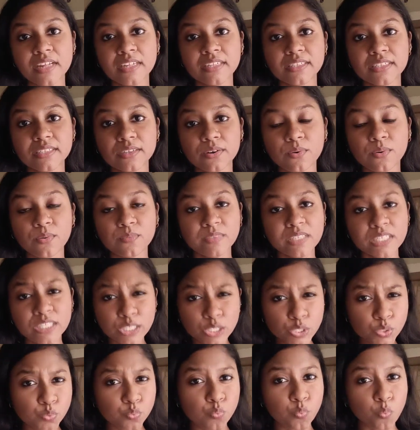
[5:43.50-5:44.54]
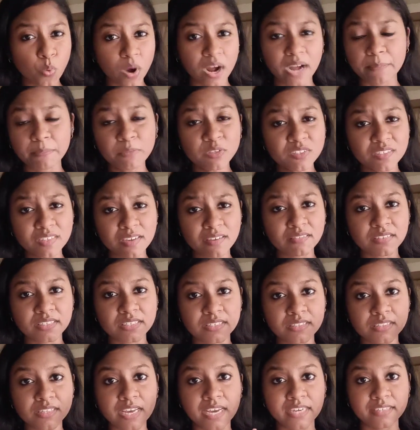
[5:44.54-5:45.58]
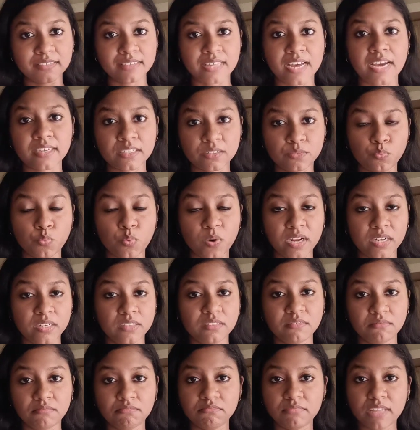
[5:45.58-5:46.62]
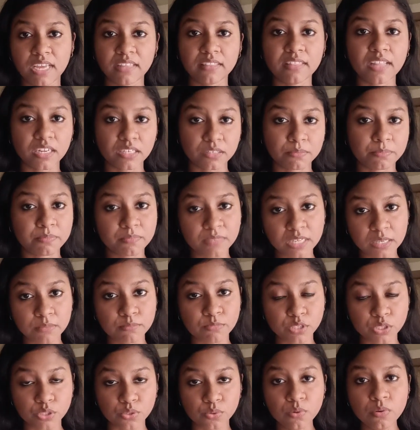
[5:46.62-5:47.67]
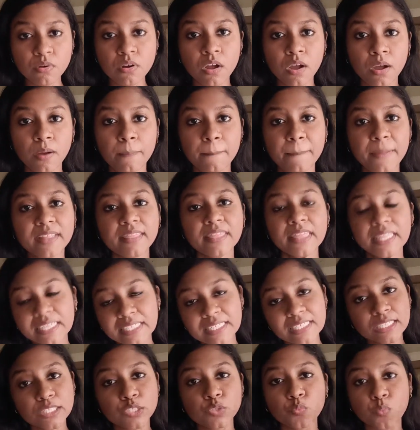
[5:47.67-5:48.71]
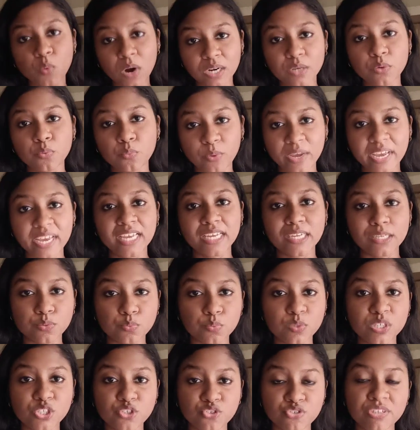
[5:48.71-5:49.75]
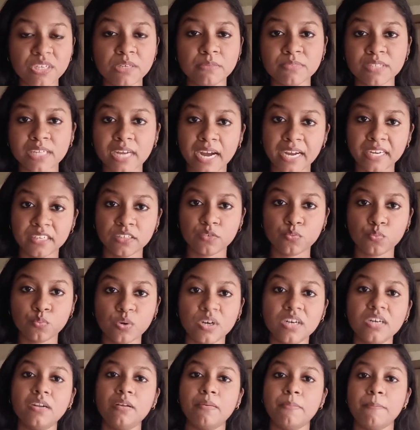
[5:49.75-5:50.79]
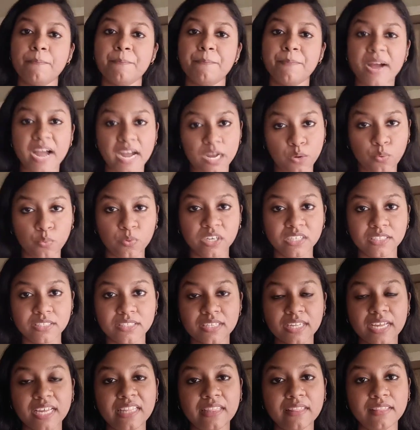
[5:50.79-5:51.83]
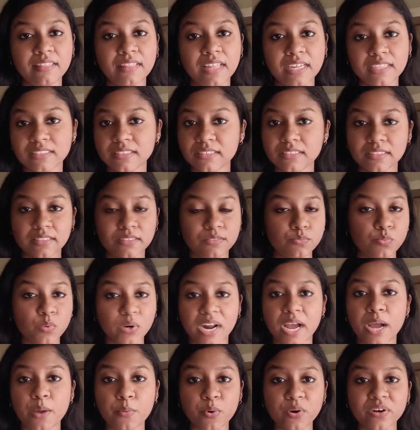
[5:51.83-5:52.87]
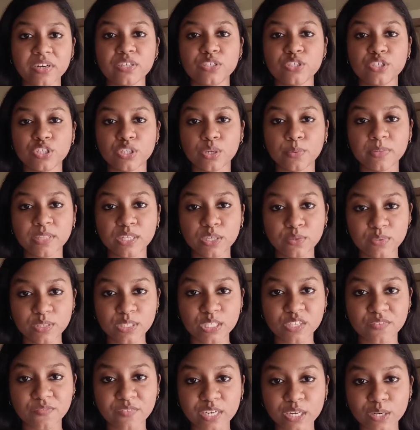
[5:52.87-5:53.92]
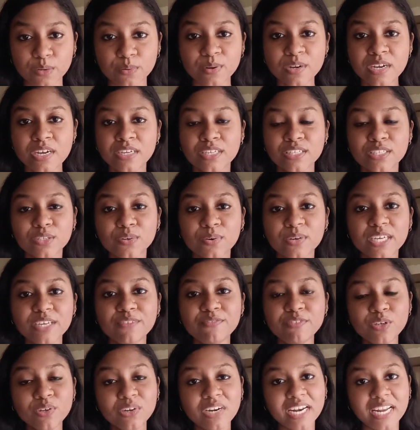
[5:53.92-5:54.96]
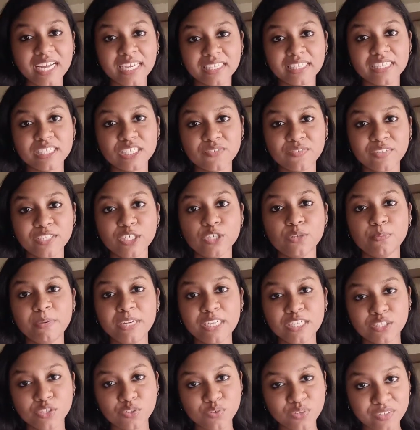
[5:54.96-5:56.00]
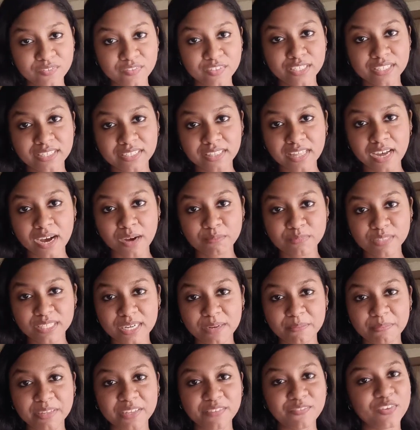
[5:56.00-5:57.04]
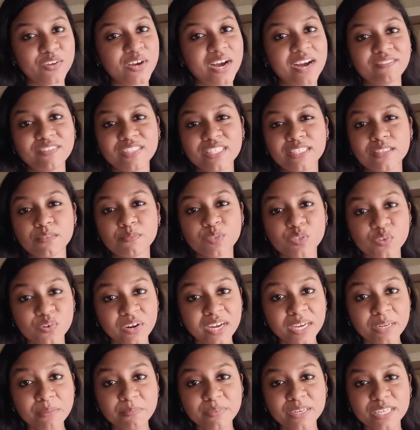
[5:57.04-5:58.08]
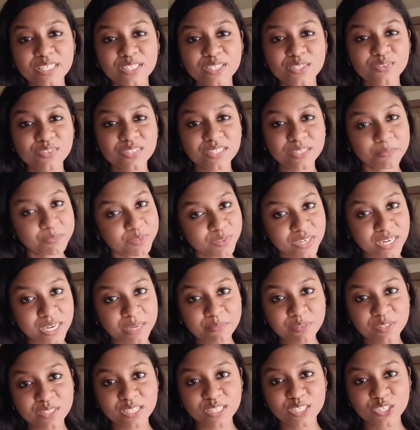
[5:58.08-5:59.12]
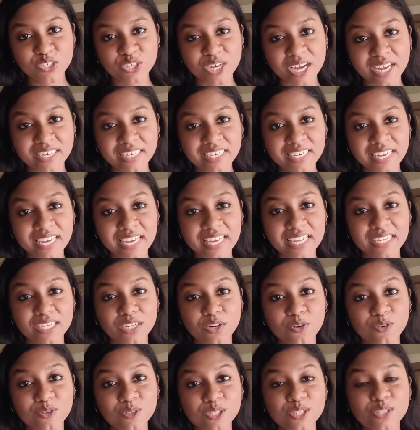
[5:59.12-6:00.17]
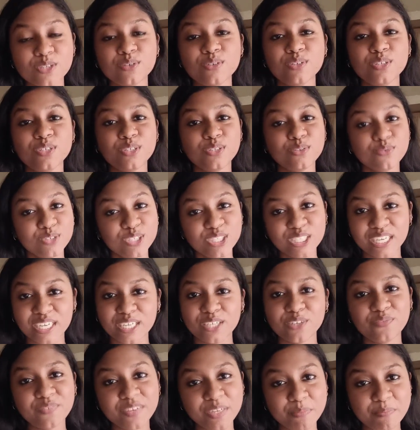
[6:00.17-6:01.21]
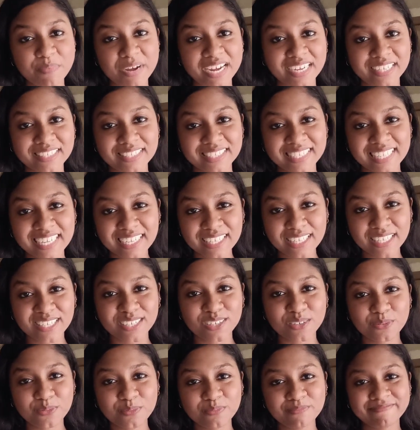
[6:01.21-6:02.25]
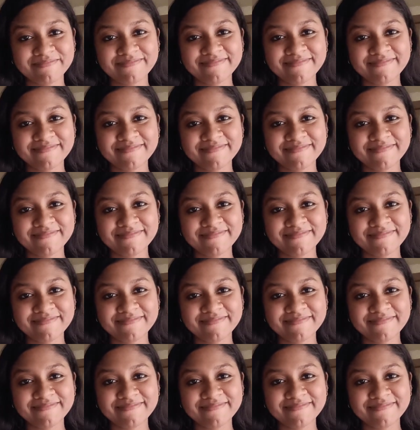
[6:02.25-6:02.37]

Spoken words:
So this is I'm not saying this is the exact one thing that teams do, but this is one way in which teams kind of work backwards, and that's what I wanted to share with you in this video. So if you like this video, please do give this a thumbs up. If you haven't subscribed, please do subscribe to this channel, and also do share your feedbacks. Thank you.